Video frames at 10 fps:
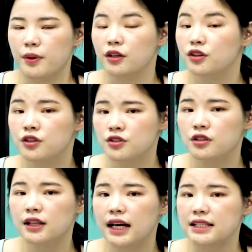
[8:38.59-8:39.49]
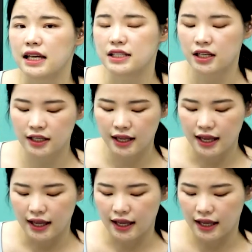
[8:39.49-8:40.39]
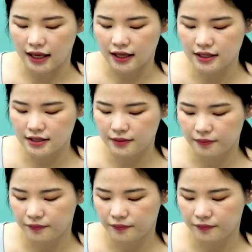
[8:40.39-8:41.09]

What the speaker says: but neutralization is